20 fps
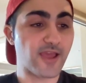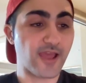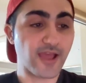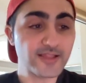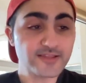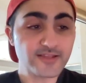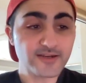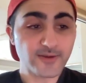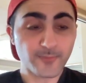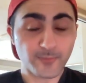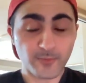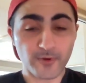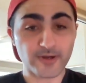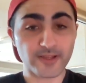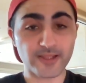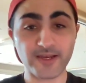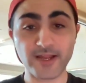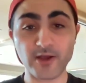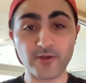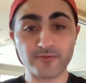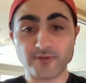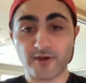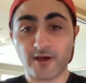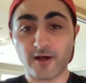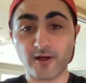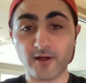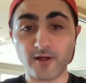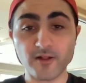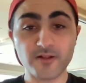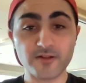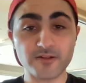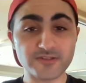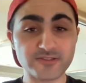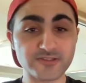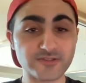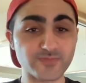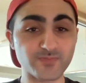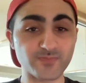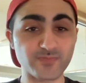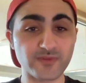ended up working out, the
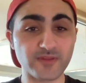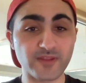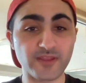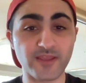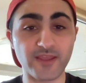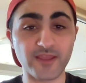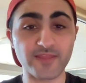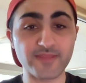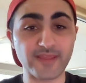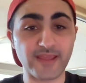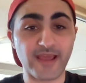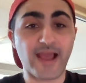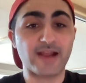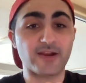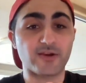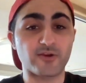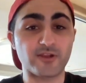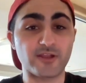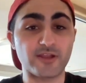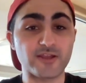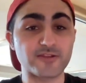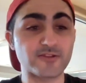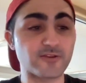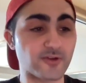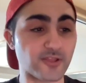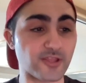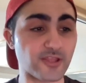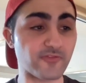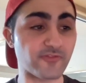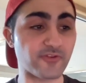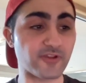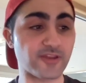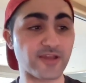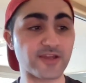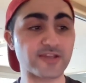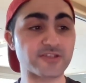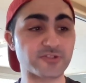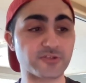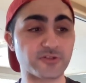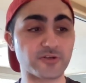hauls in the aggregate look even
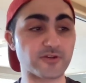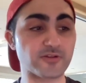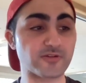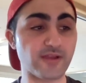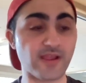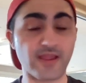nicer.